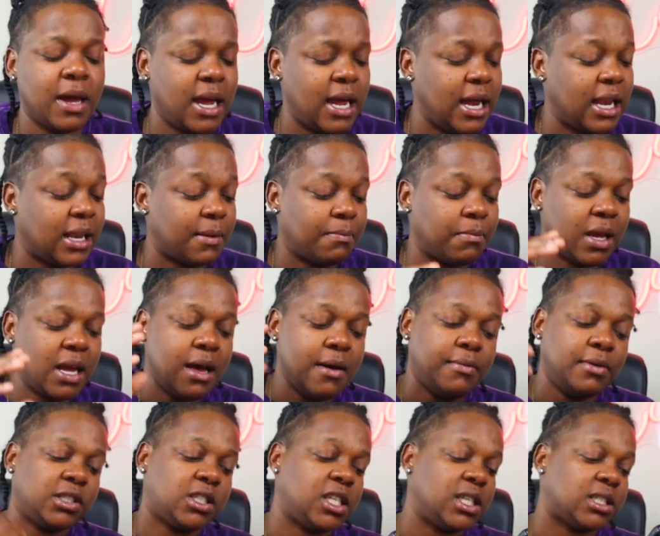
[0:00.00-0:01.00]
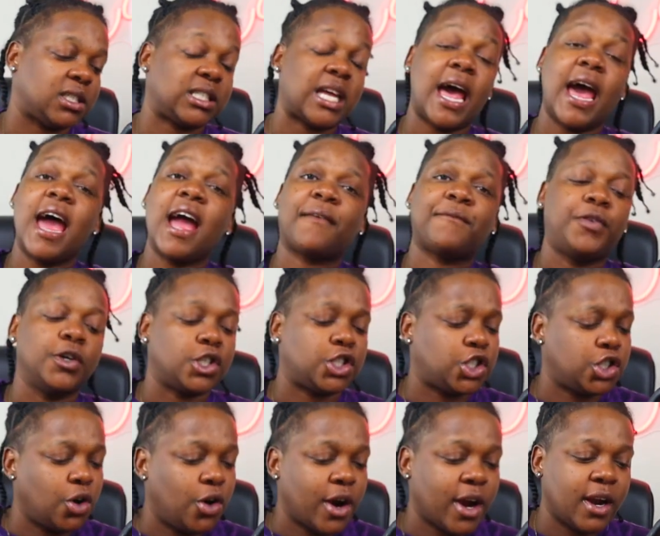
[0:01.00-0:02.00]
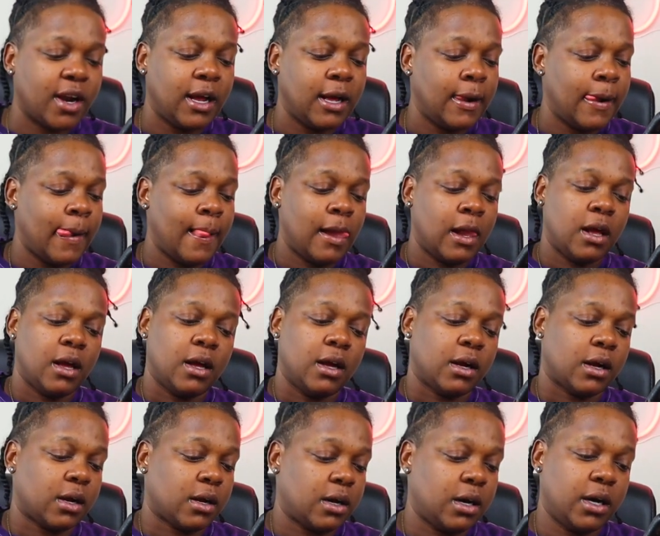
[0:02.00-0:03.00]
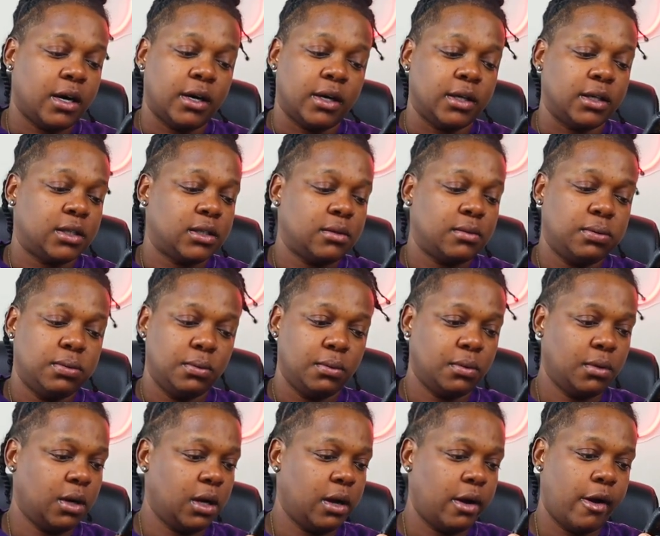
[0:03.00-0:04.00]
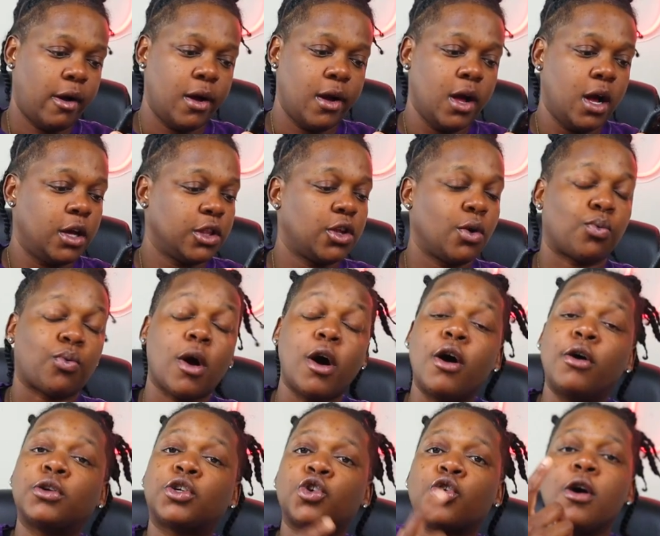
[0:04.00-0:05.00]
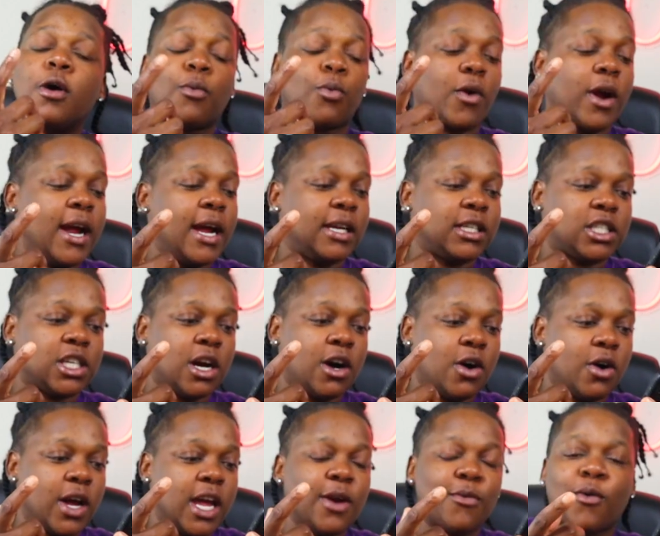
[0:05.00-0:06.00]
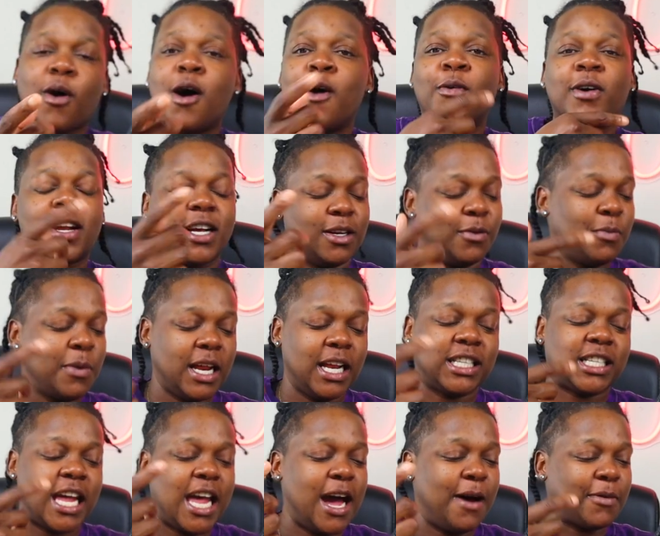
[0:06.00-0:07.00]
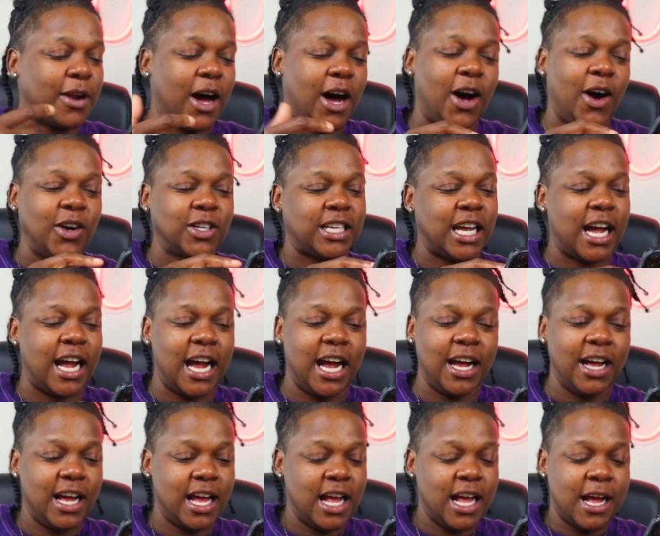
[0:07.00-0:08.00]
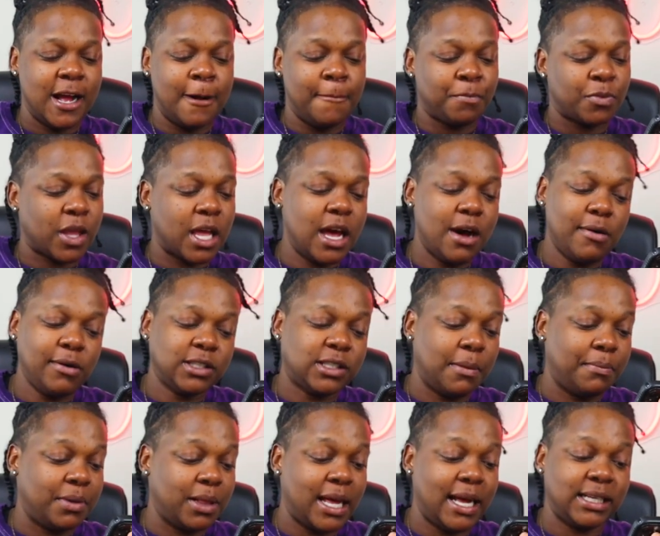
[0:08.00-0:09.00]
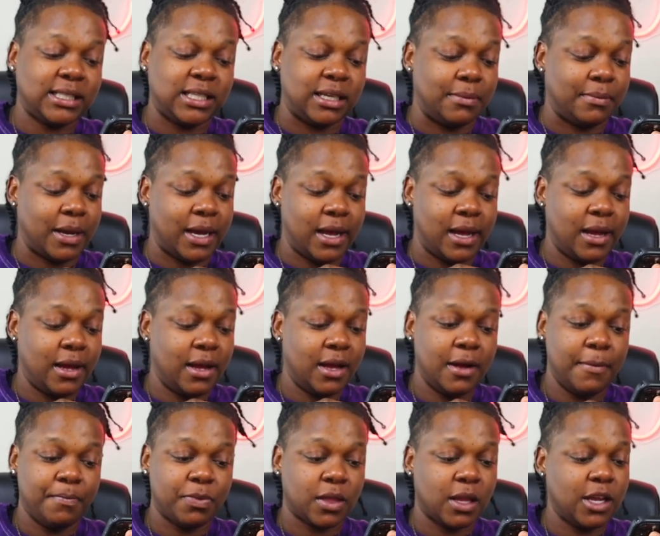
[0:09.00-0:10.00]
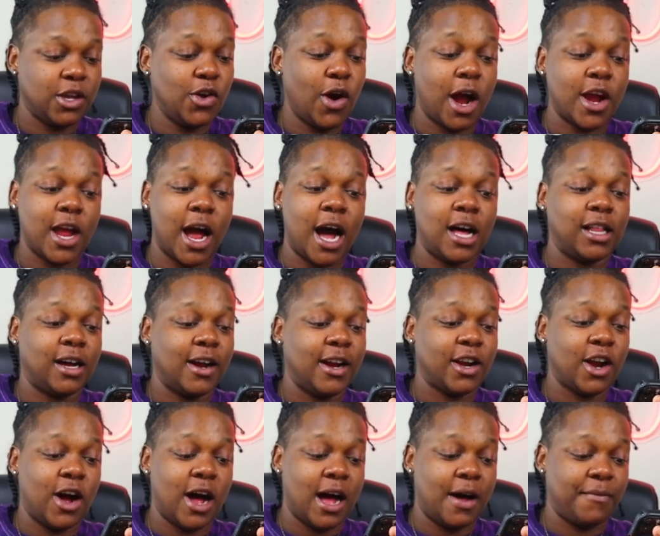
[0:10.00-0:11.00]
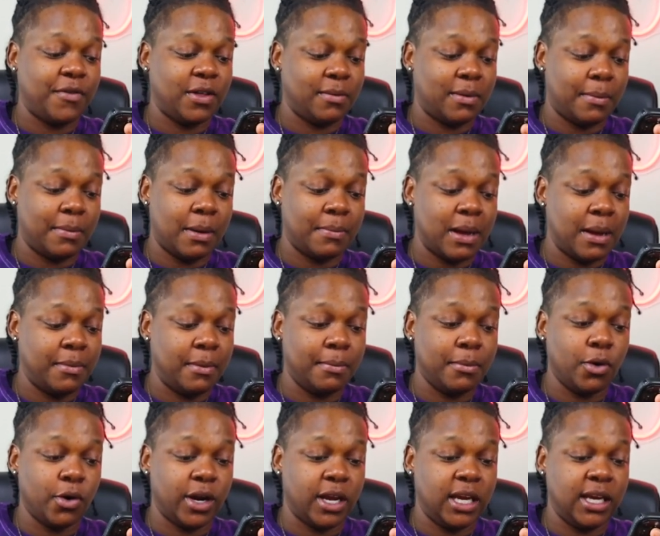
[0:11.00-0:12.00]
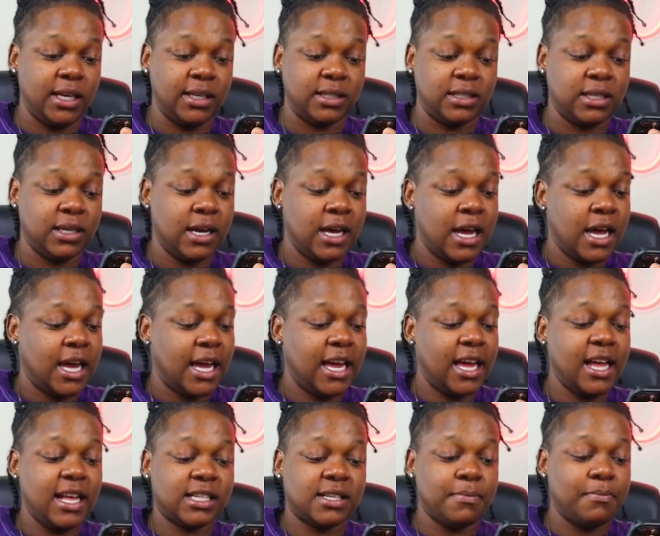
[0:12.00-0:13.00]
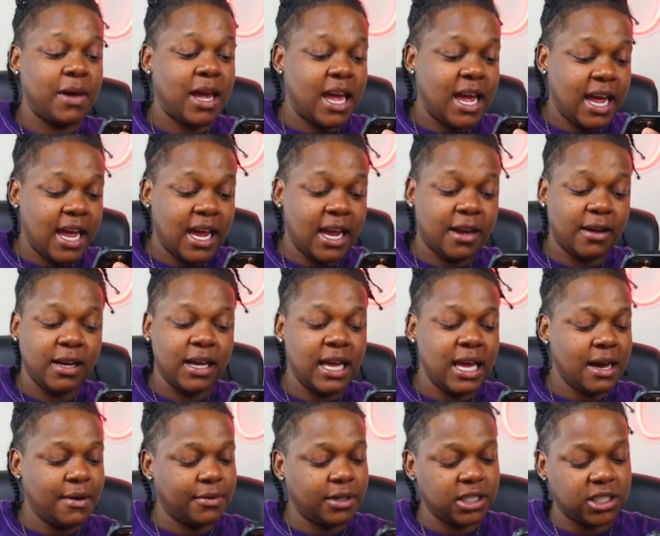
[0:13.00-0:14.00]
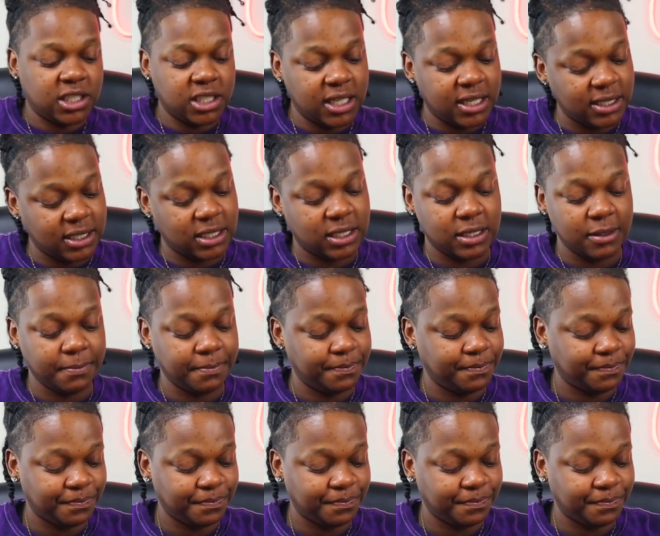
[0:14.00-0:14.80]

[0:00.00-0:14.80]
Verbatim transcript: man. It was just tag for short. Cuz the road trip rant show, he rolled with me in town the whole time. It was a blessing, man. You, y'all already know how I feel about my baby More Eats. It's Meg. It was just...